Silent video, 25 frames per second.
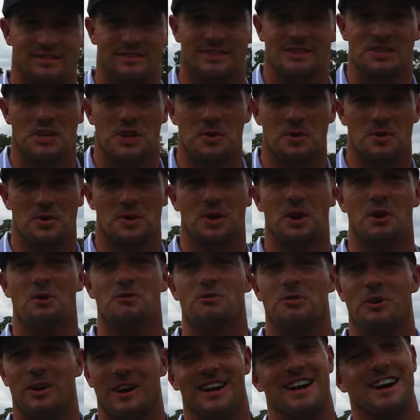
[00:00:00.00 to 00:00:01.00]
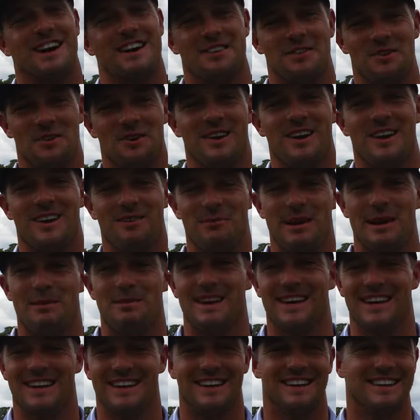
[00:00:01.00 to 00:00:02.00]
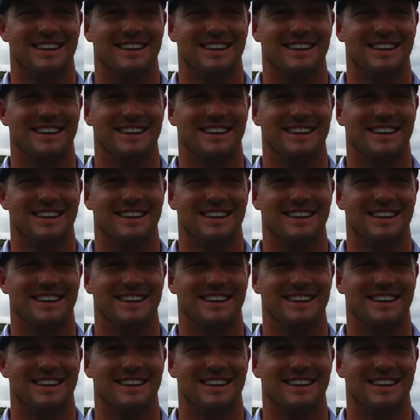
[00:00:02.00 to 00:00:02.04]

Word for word: So we're going for a condor here, baby.